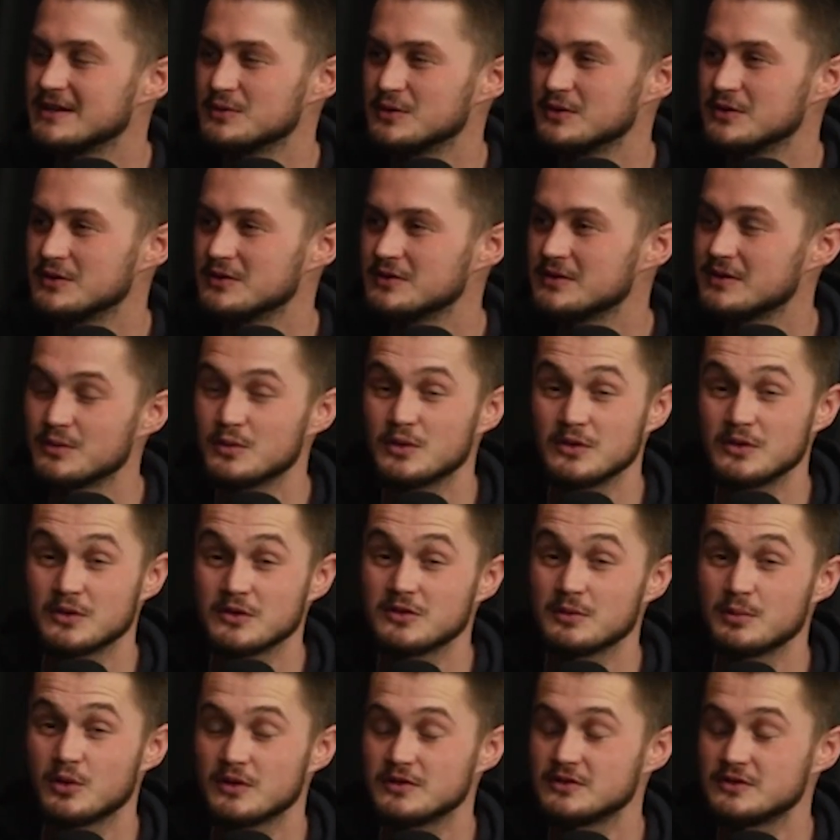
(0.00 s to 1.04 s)
We will
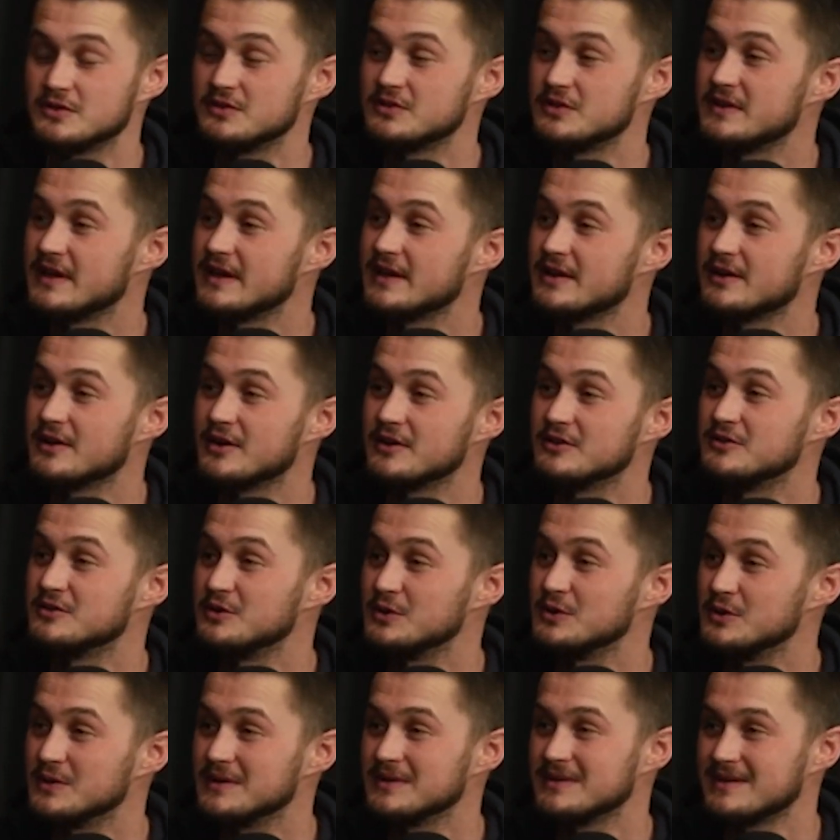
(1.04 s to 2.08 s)
support you, so take courage and
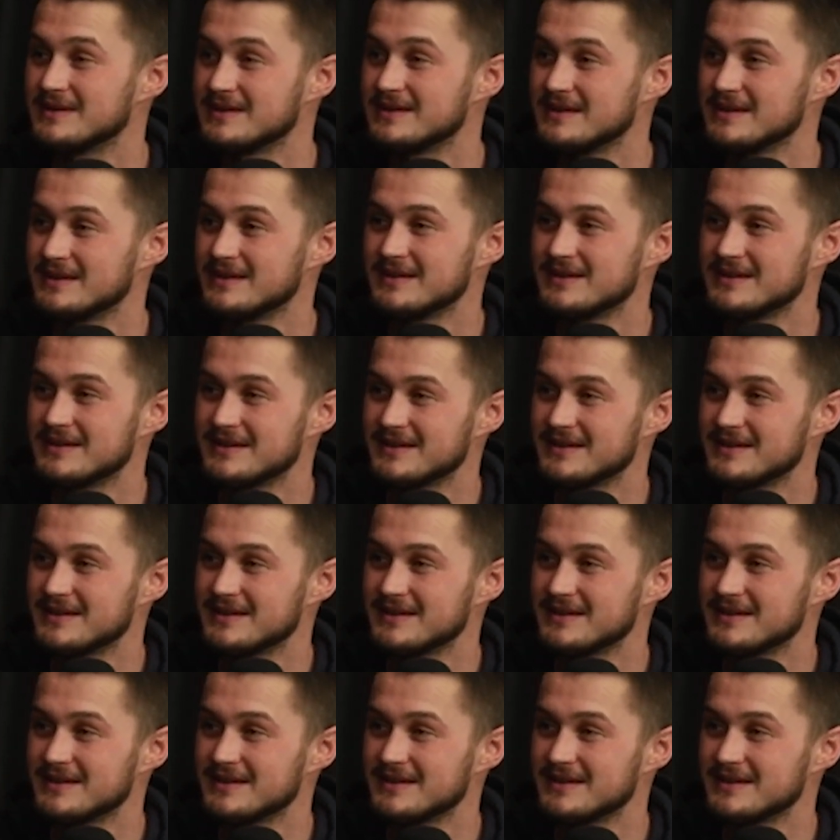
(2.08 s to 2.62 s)
do it. Oh.